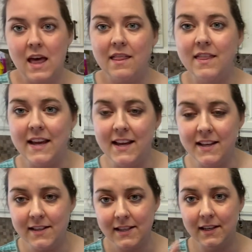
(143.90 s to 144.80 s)

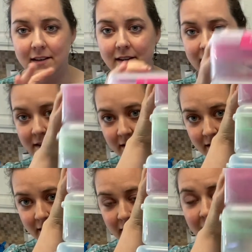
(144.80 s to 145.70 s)
these
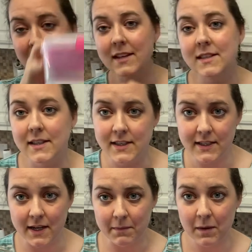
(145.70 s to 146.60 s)

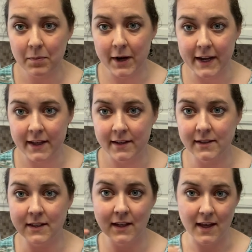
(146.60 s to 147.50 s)
Sistema brand
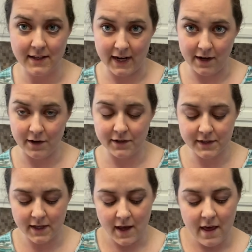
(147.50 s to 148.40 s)
containers.
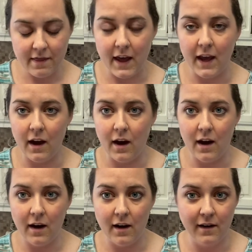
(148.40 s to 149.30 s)
They
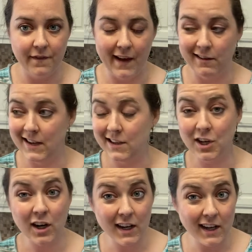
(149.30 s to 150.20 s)
are found at
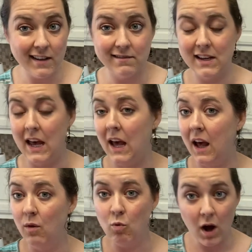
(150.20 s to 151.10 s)
Target,
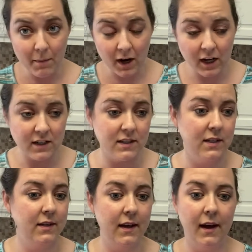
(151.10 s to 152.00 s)
at Walmart,
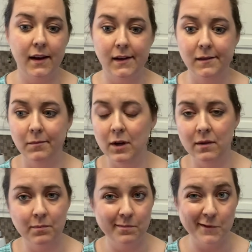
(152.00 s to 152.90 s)

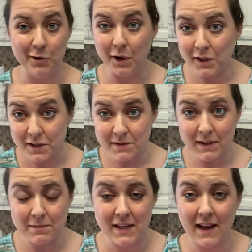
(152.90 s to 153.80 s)
Kroger
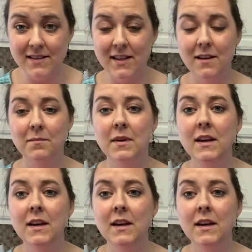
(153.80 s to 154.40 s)
sometimes has them.